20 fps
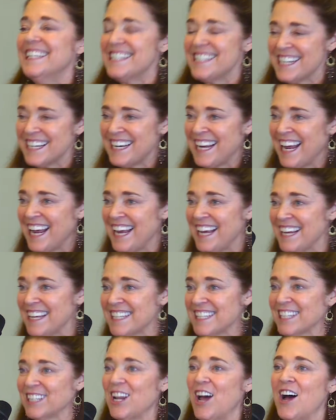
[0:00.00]
Today is
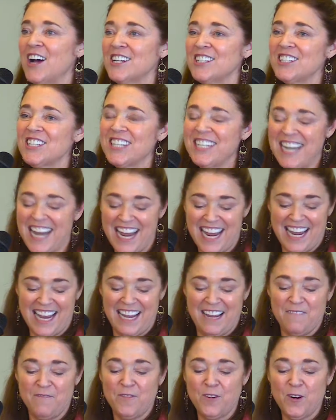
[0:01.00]
launch
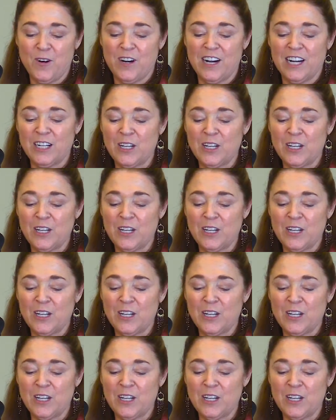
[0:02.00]
day for A